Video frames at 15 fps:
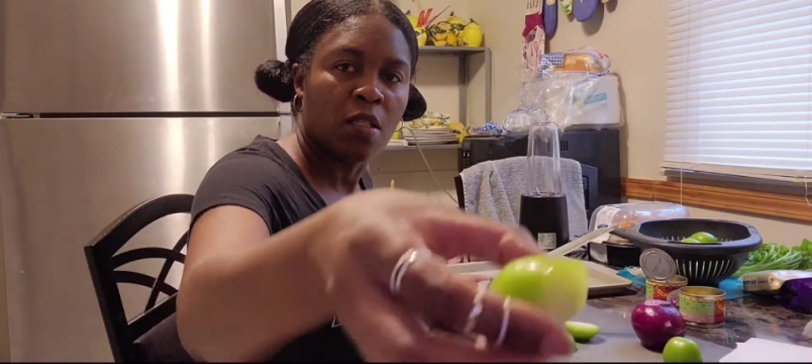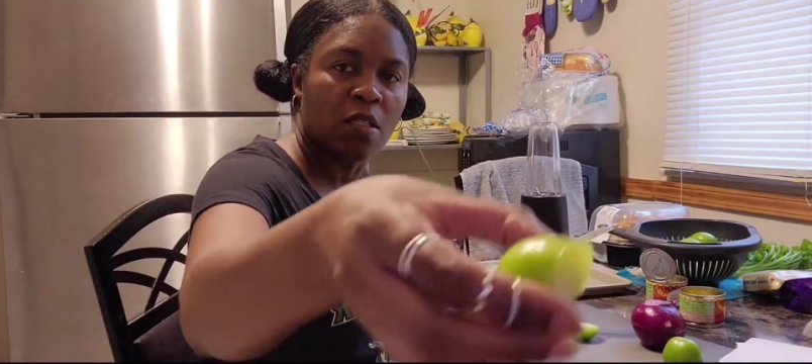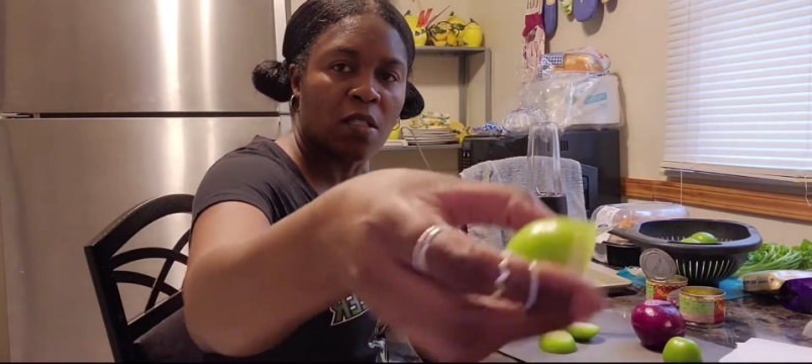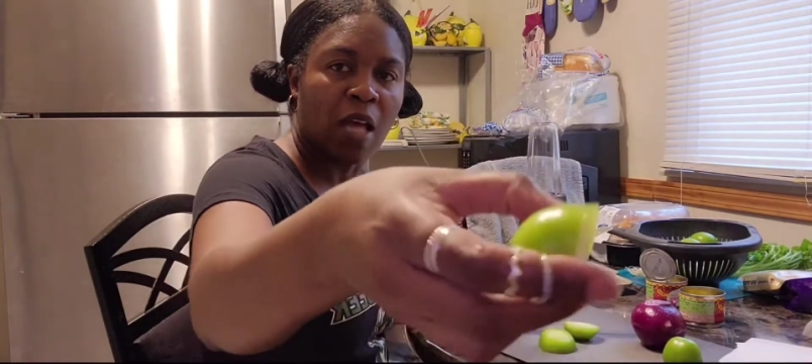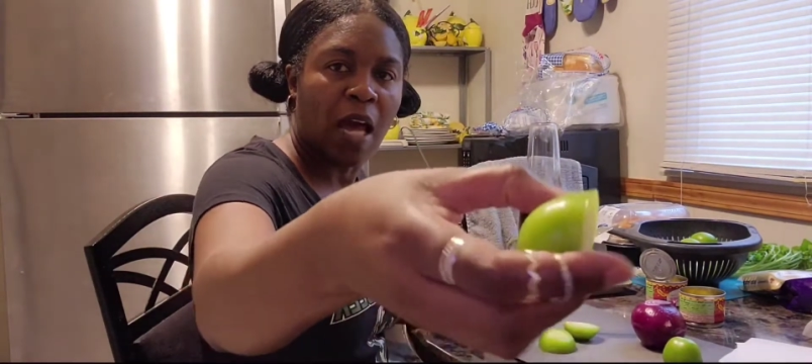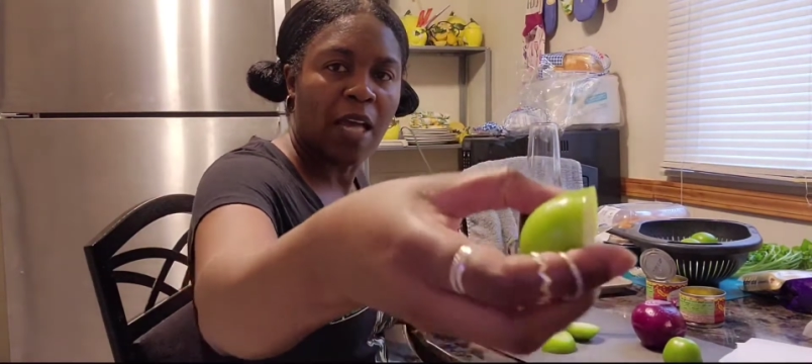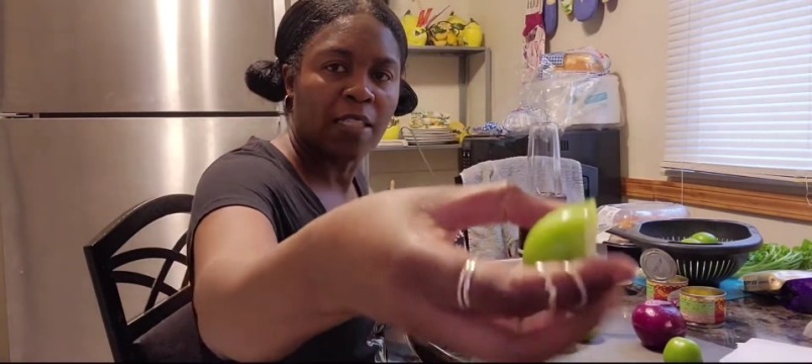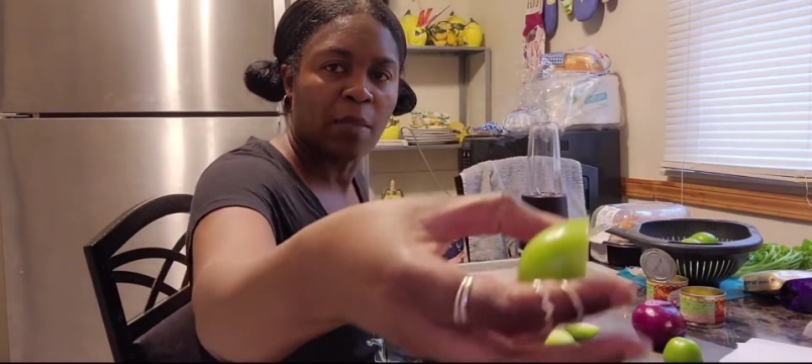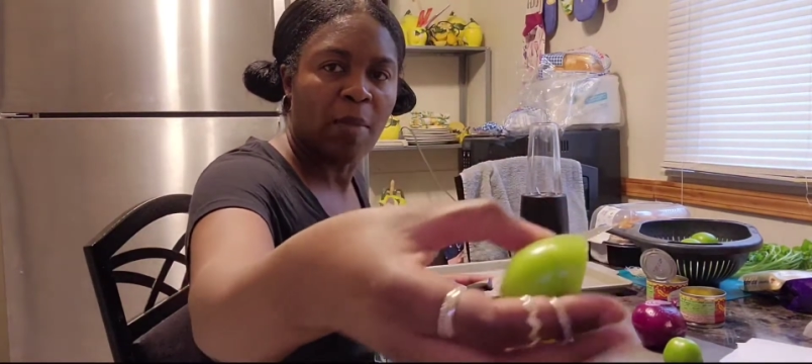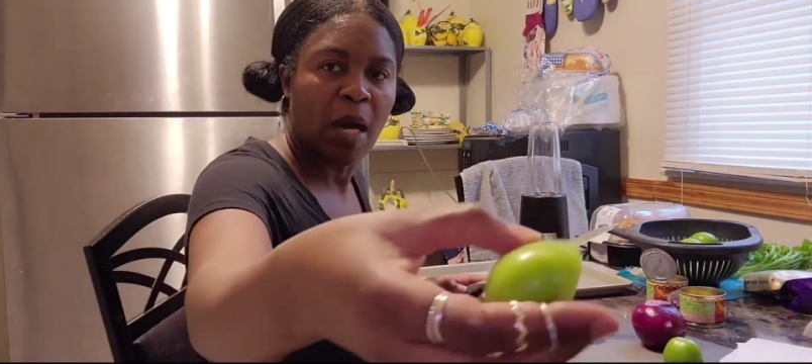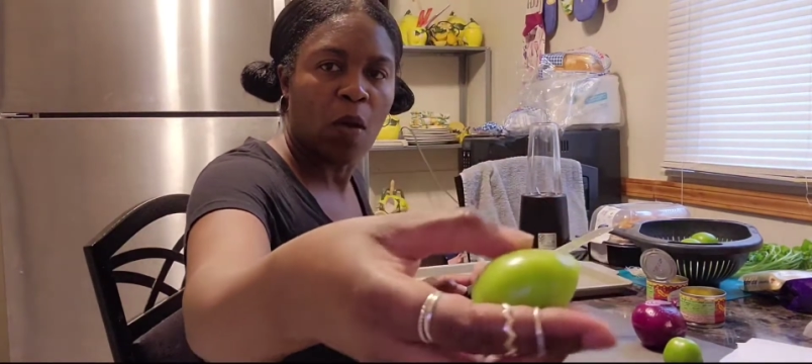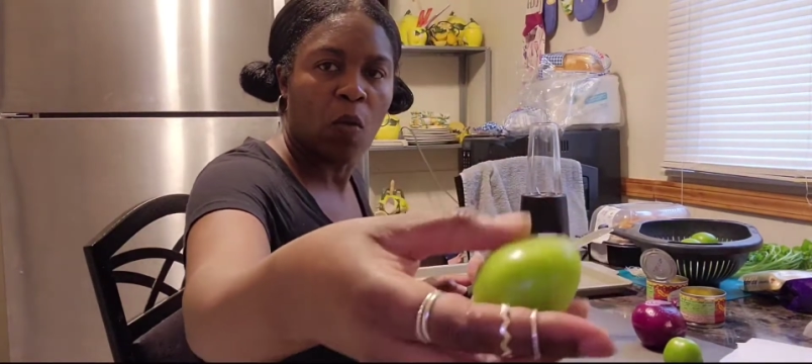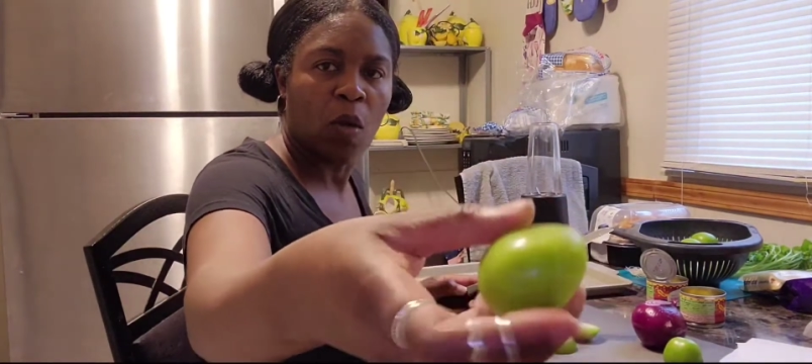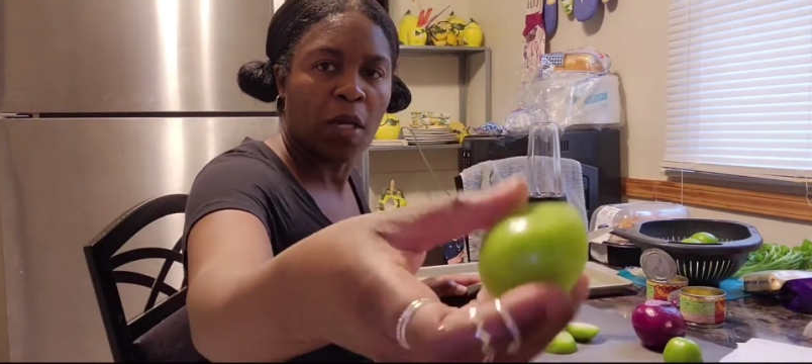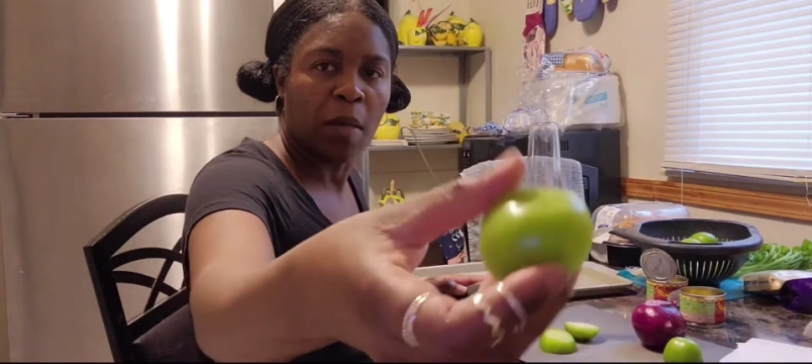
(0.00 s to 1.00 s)
size
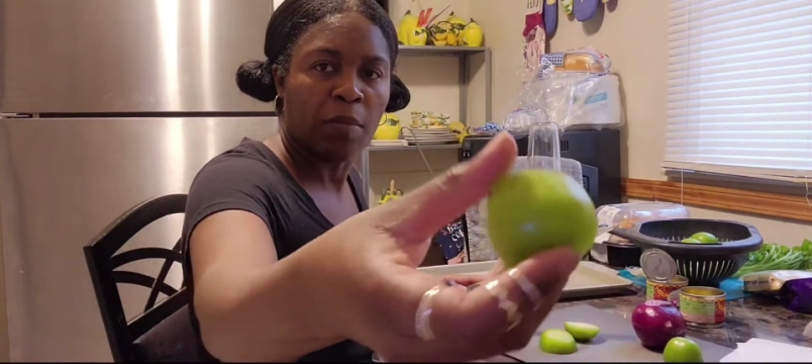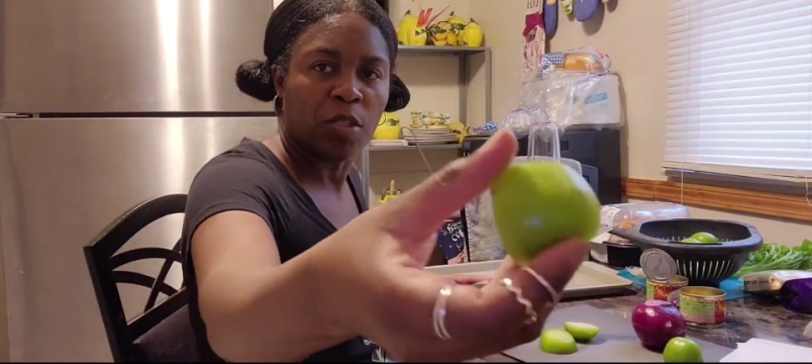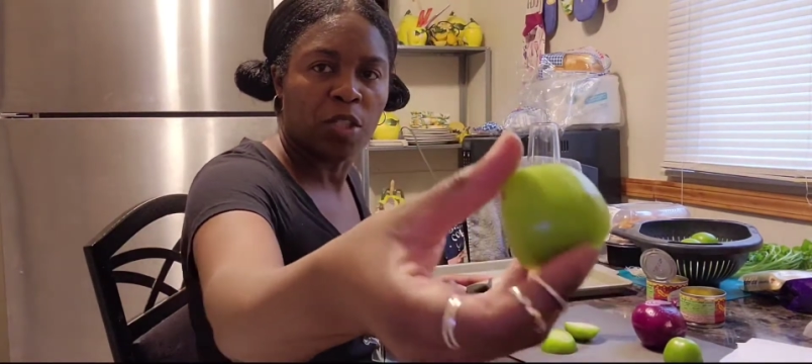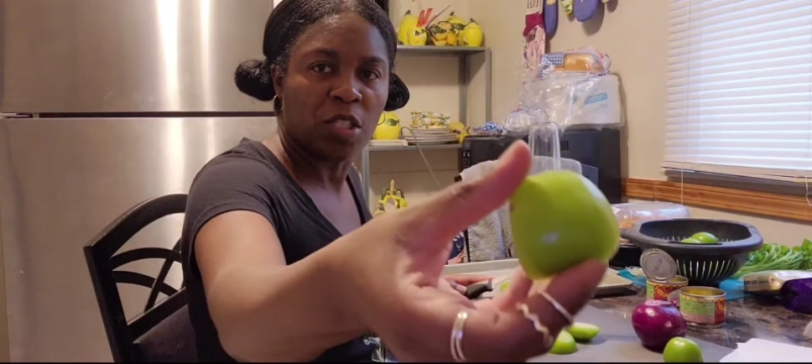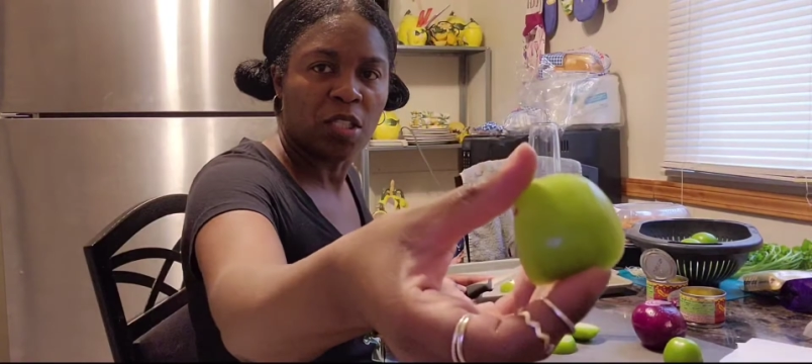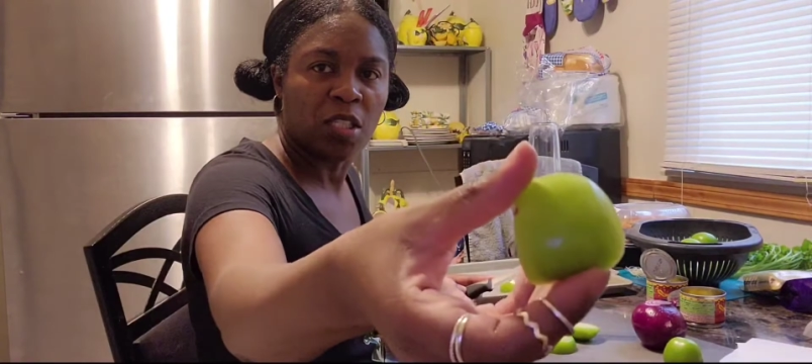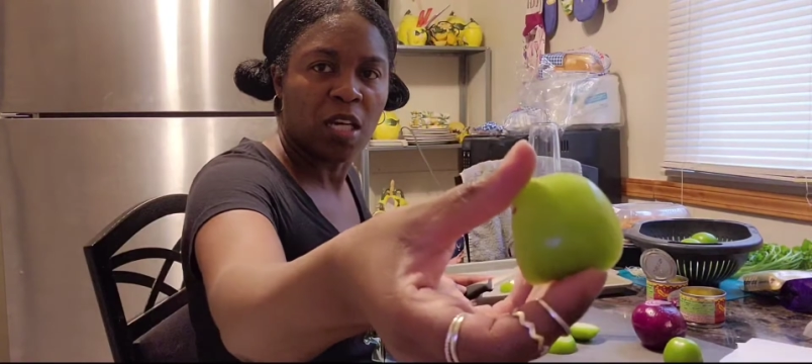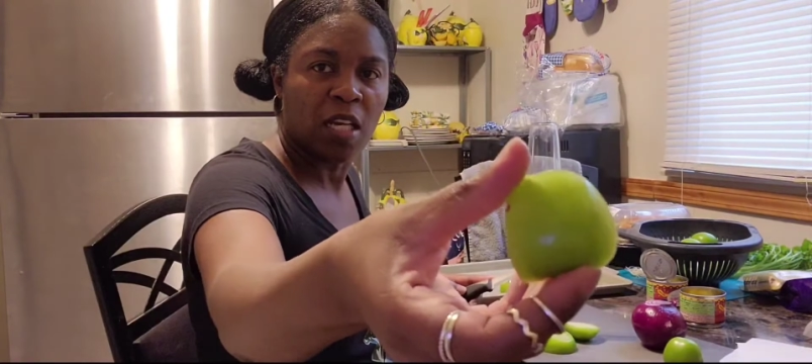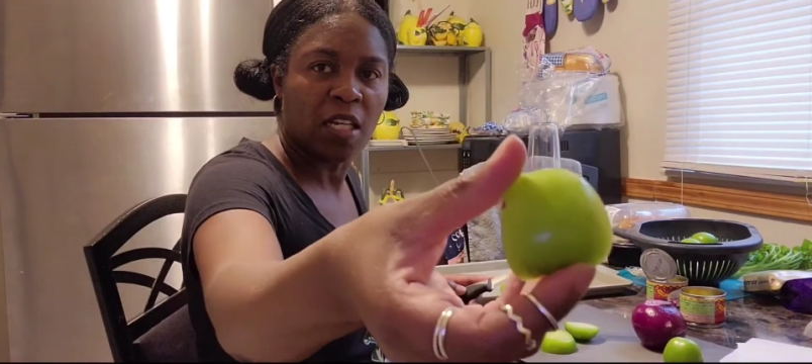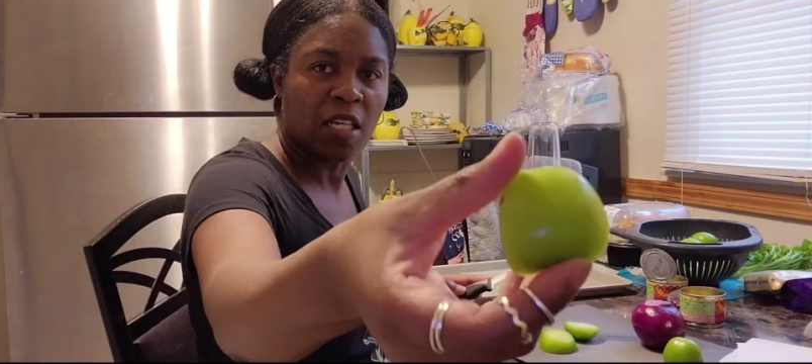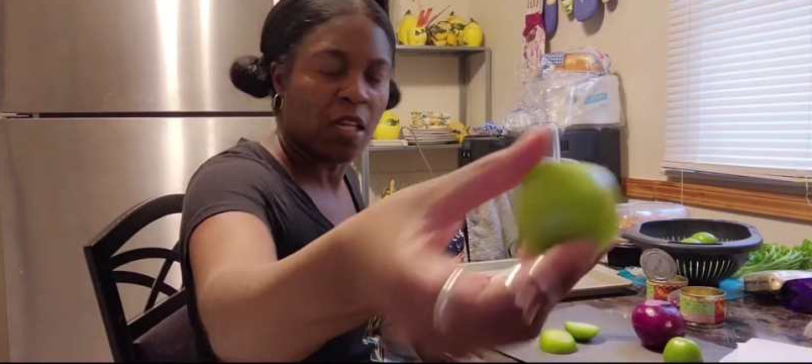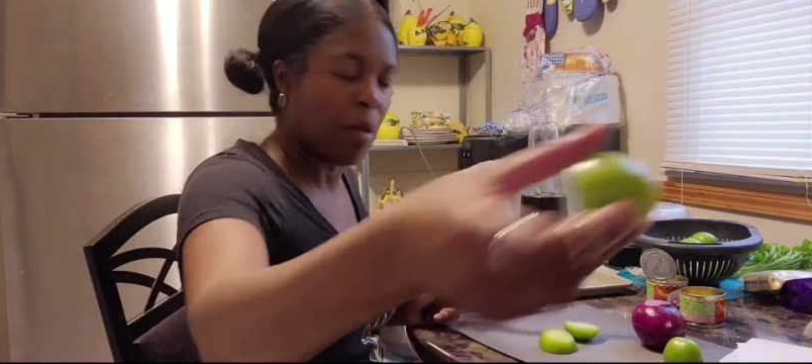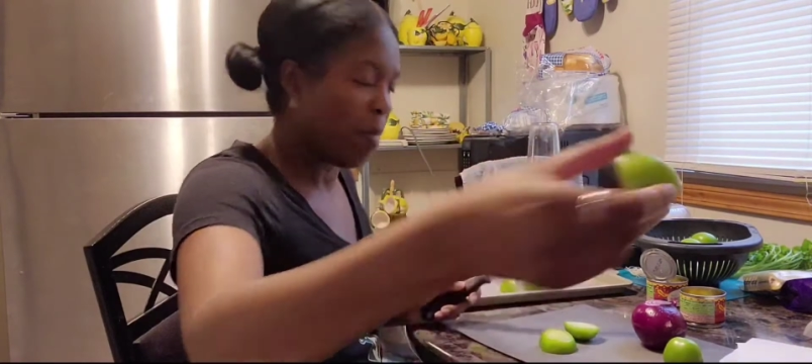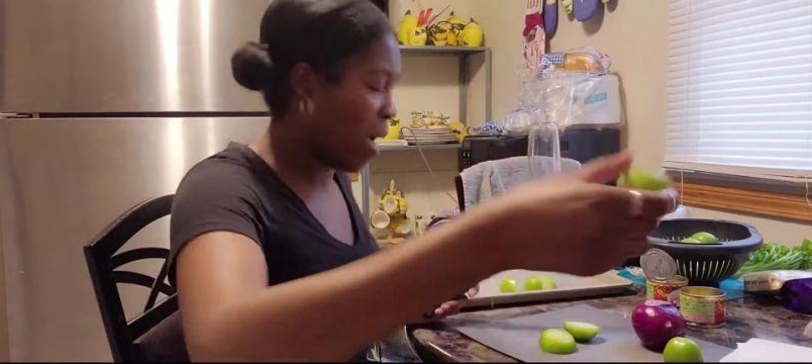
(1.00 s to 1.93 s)
about what I'm just cutting.